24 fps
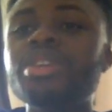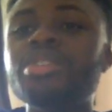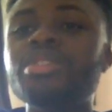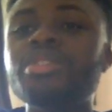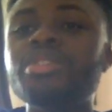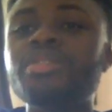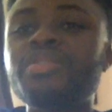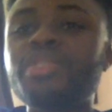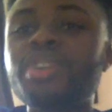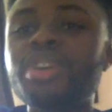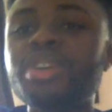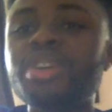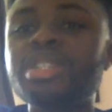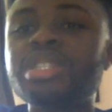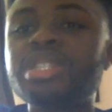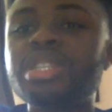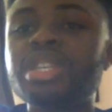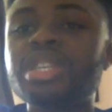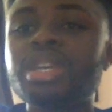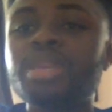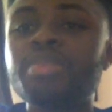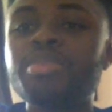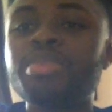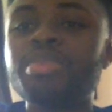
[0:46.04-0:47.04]
the first
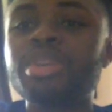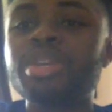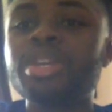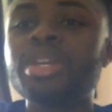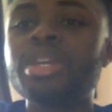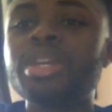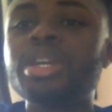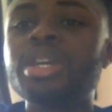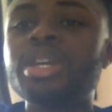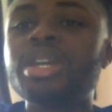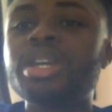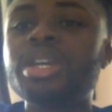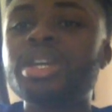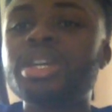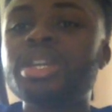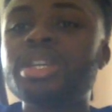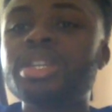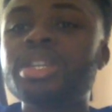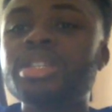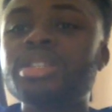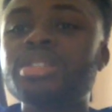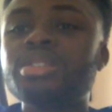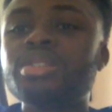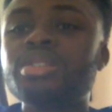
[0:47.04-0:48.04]
tip
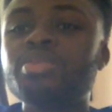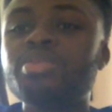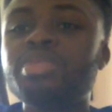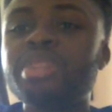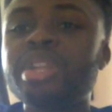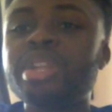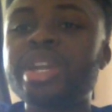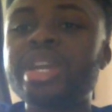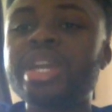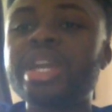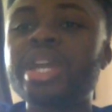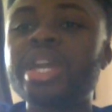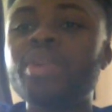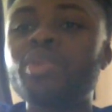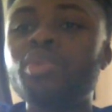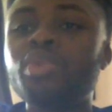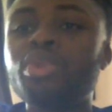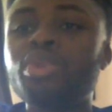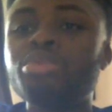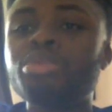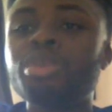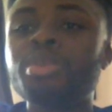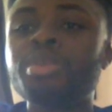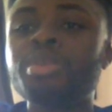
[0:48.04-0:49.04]
is to play a
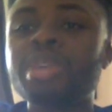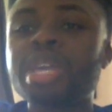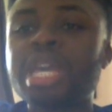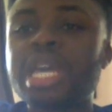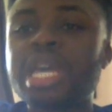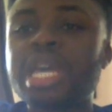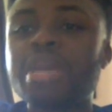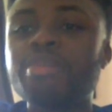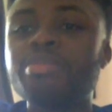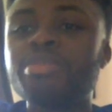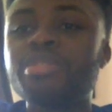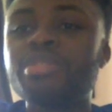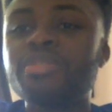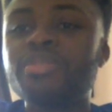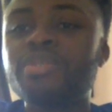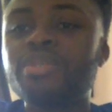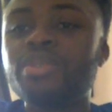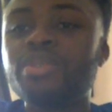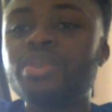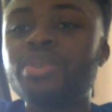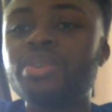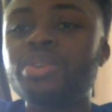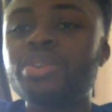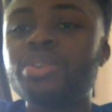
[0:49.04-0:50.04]
warm-up game
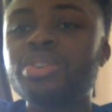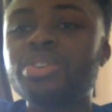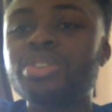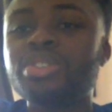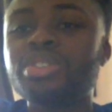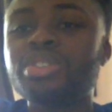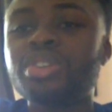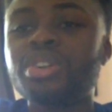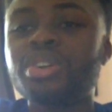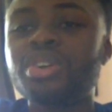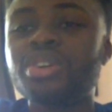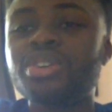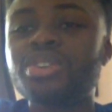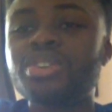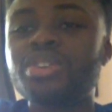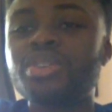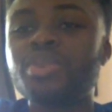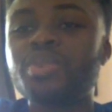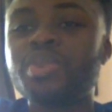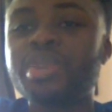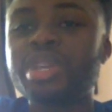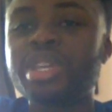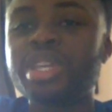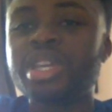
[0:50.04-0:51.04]
before you start
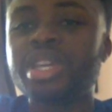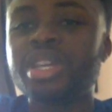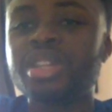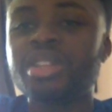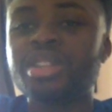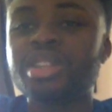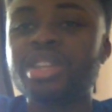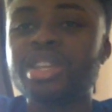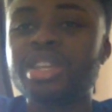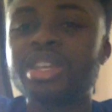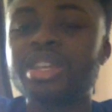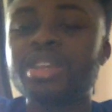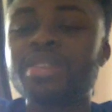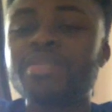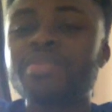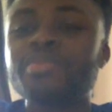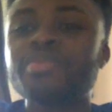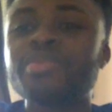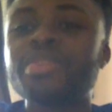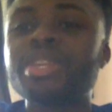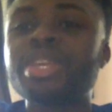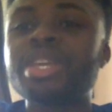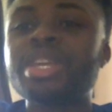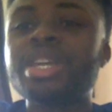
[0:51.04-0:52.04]
your weekend league.
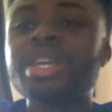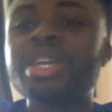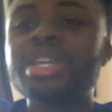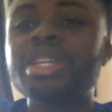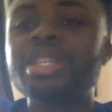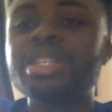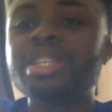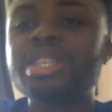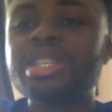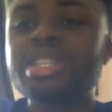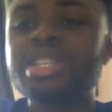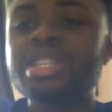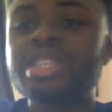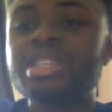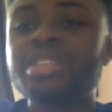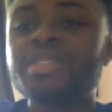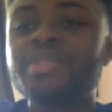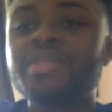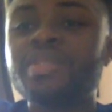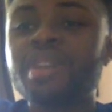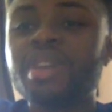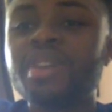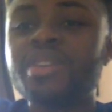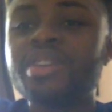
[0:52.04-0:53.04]
This is
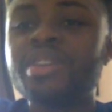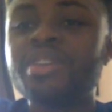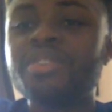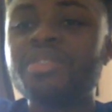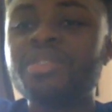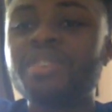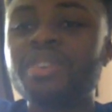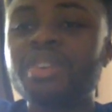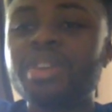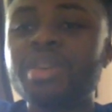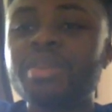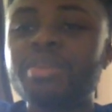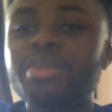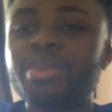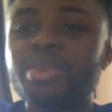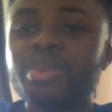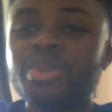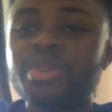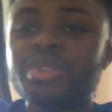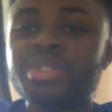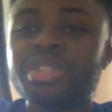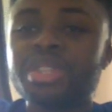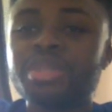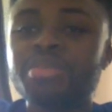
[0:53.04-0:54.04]
very
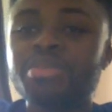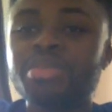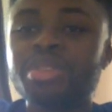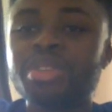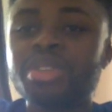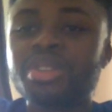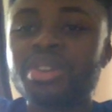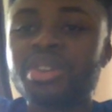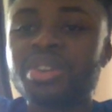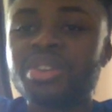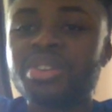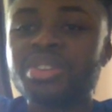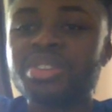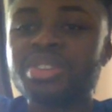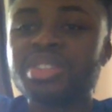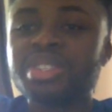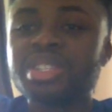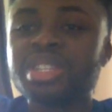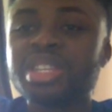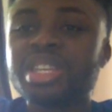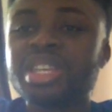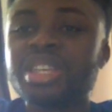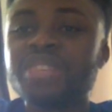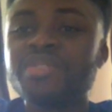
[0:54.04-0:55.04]
important,
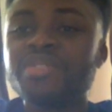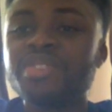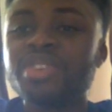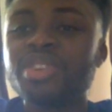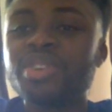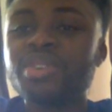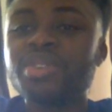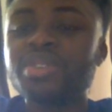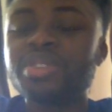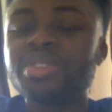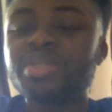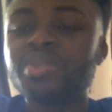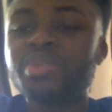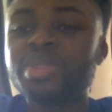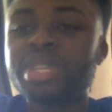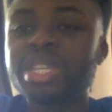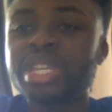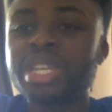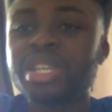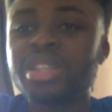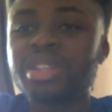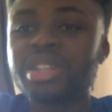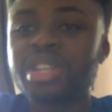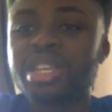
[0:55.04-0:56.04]
because if you go into the
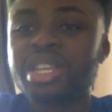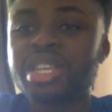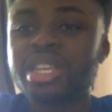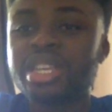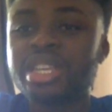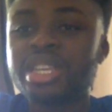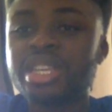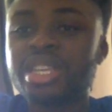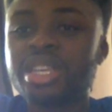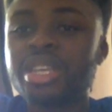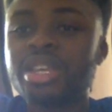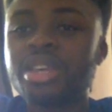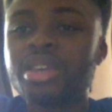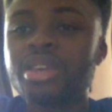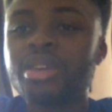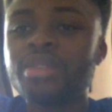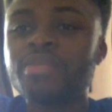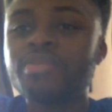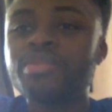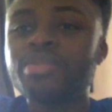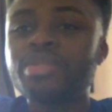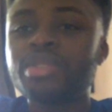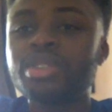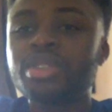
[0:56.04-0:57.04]
weekend league
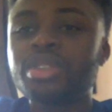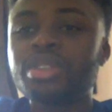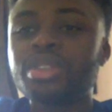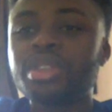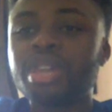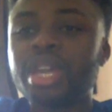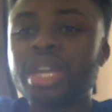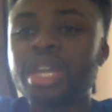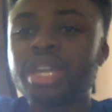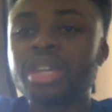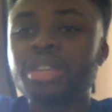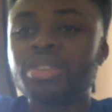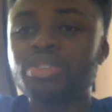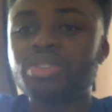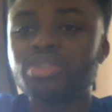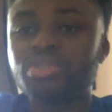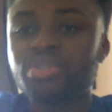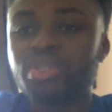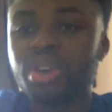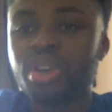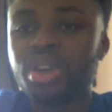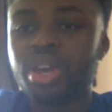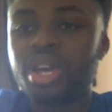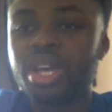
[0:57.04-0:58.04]
like
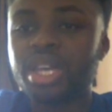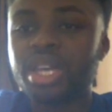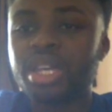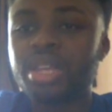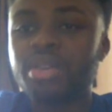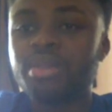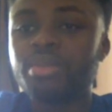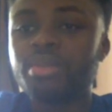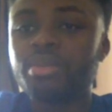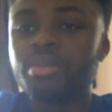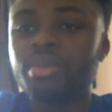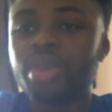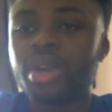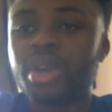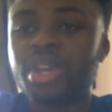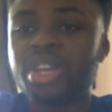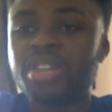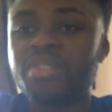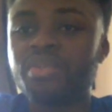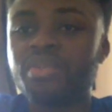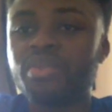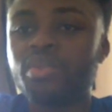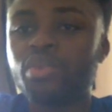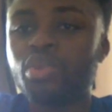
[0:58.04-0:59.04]
dry without
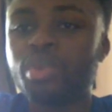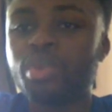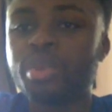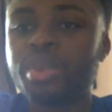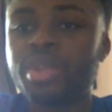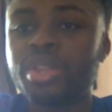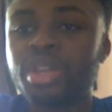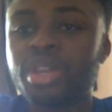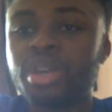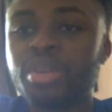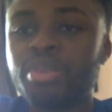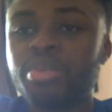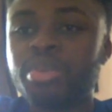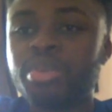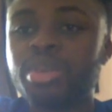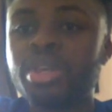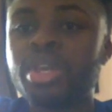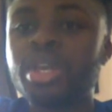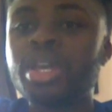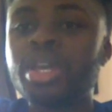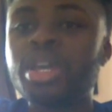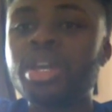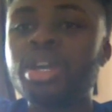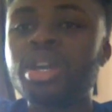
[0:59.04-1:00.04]
even warming up,
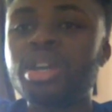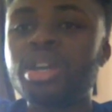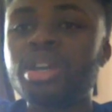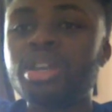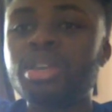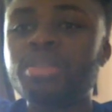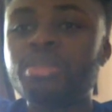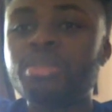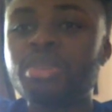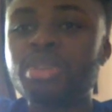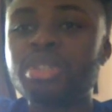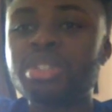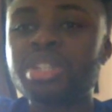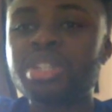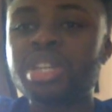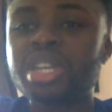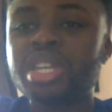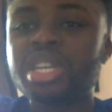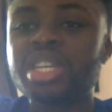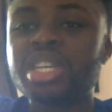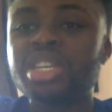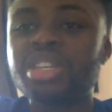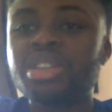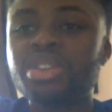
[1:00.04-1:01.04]
most
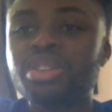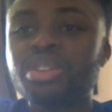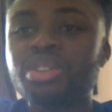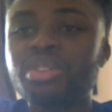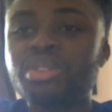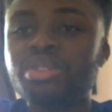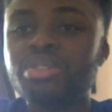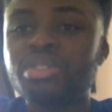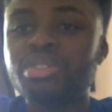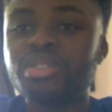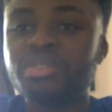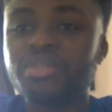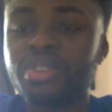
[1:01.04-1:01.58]
likely you're going to lose your